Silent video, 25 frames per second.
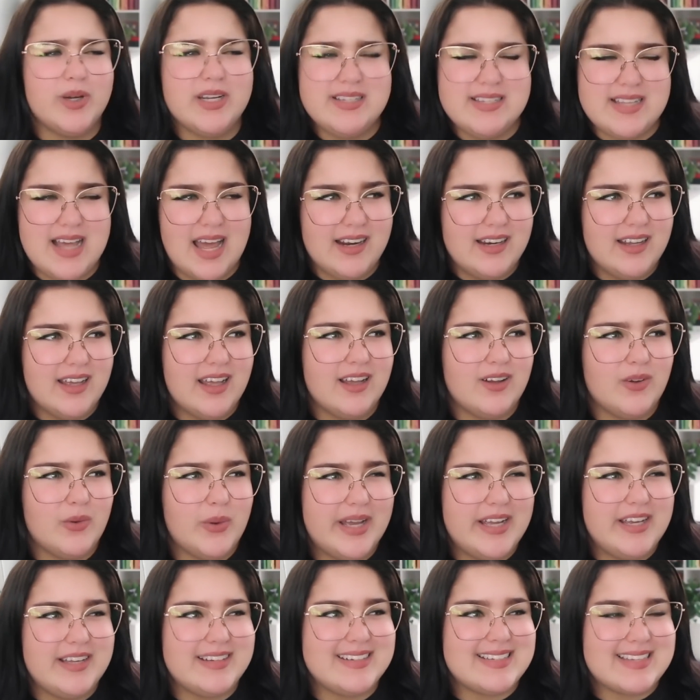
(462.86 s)
San got
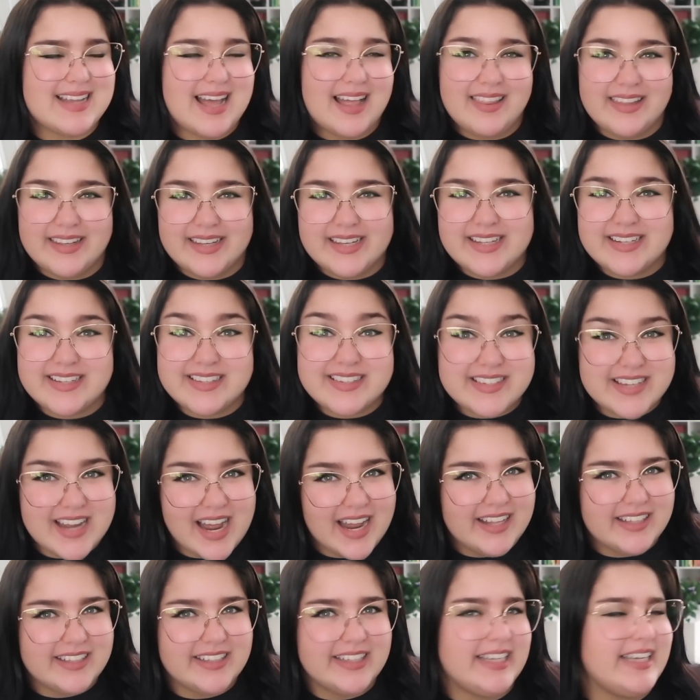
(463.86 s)
quite delicate
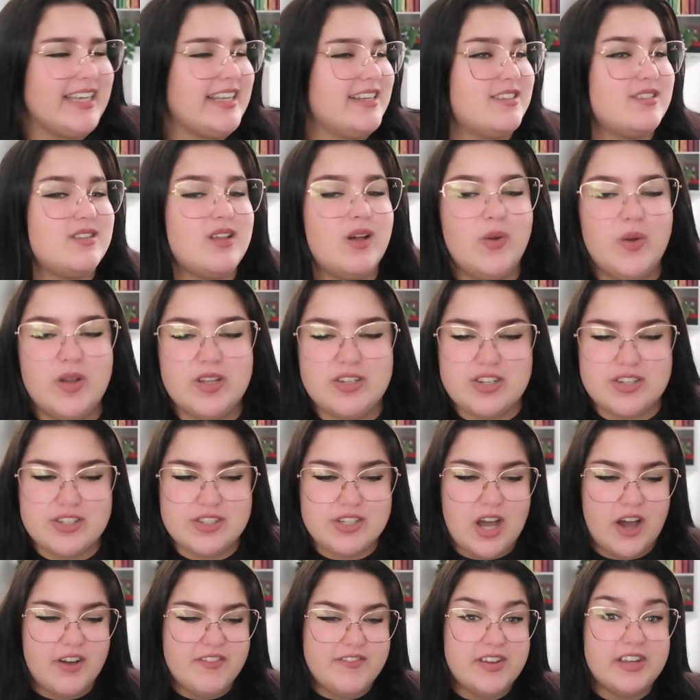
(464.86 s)
styling and Seonghwa just
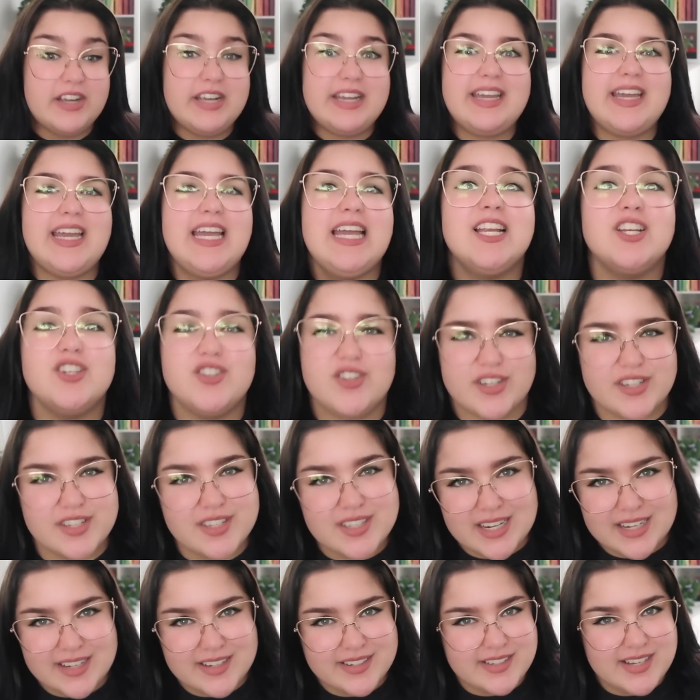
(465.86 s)
got very
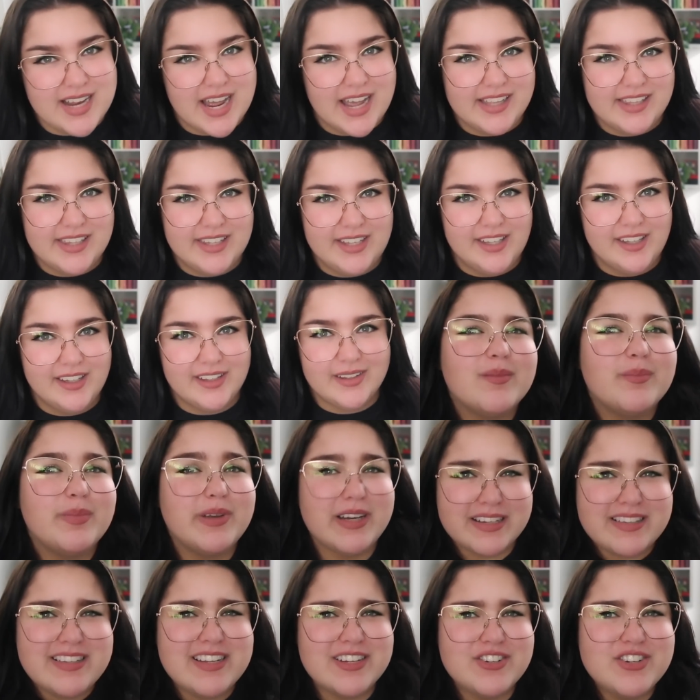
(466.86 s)
interesting styling. But
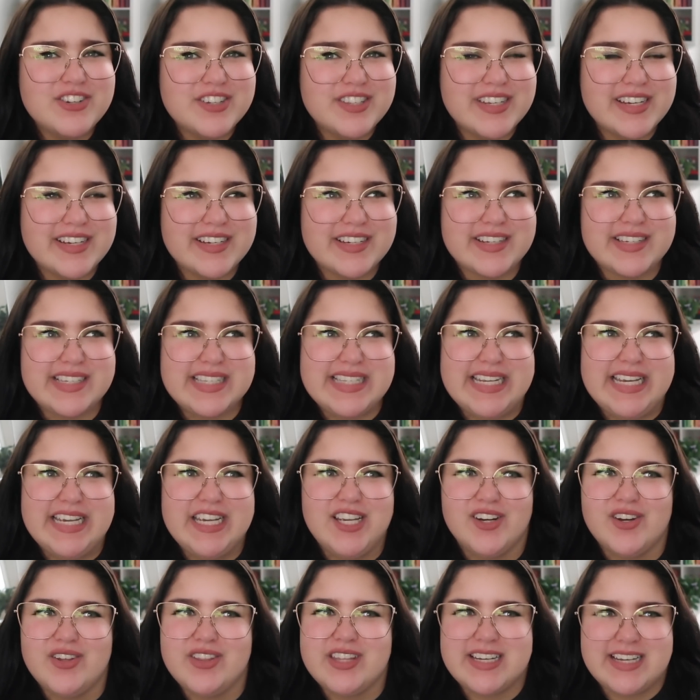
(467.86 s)
it's interesting to see,
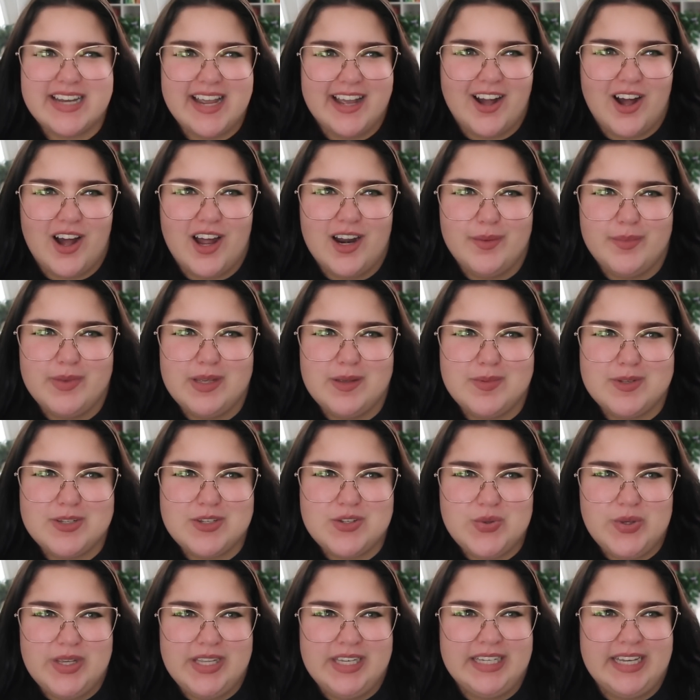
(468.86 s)
you know, the dichotomy
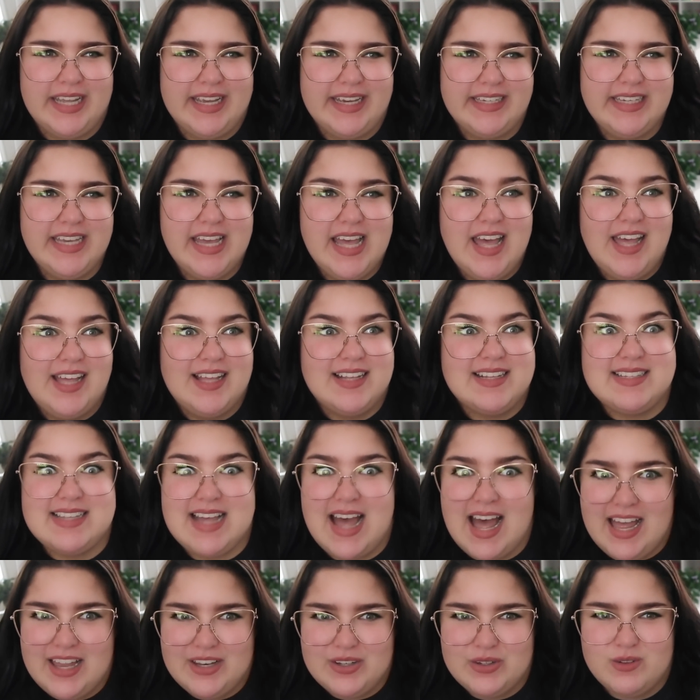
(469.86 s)
between like
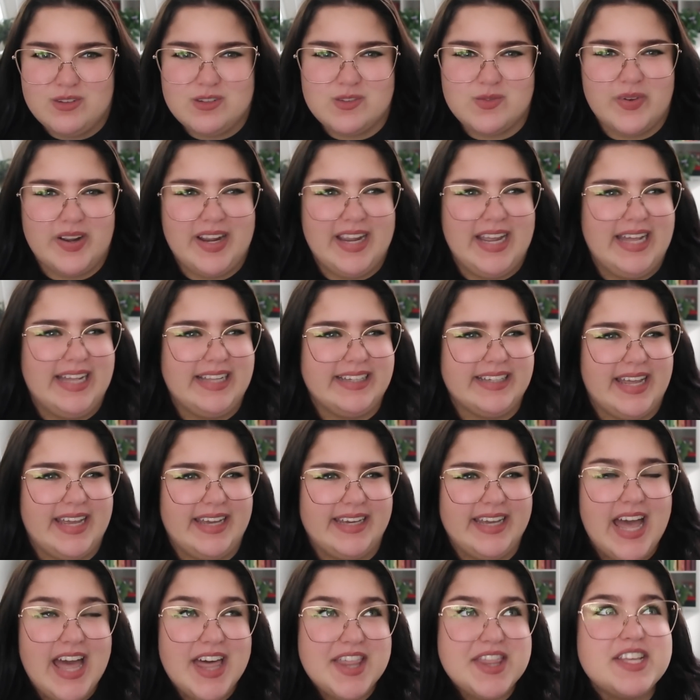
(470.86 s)
San, who's wearing
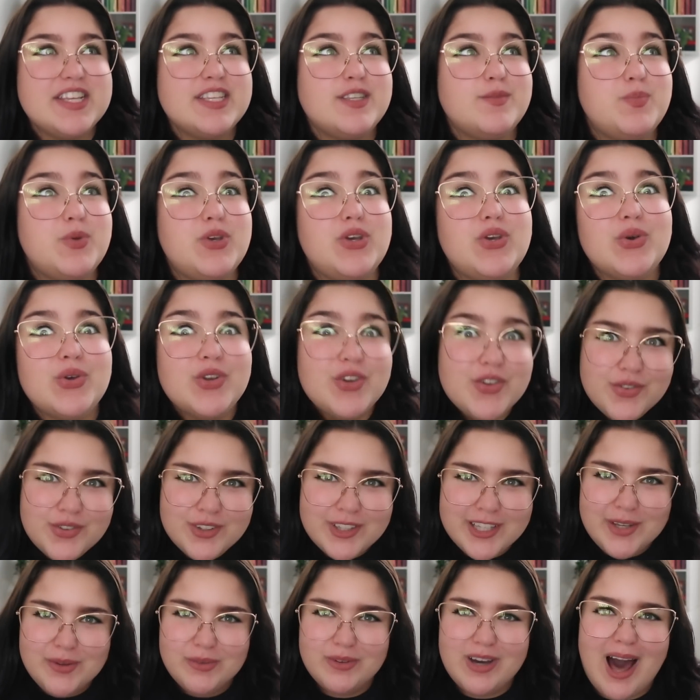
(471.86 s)
like this
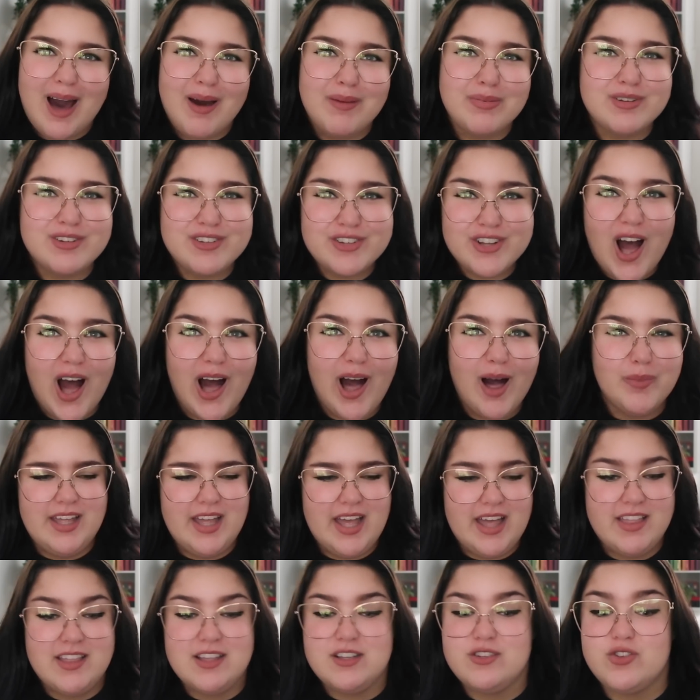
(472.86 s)
beautifully wrapped top,
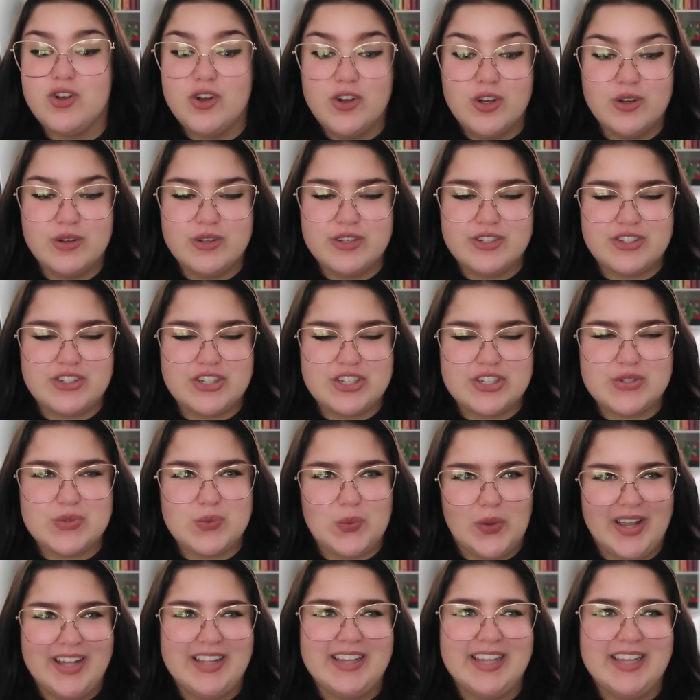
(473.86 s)
and then Jongho is just wearing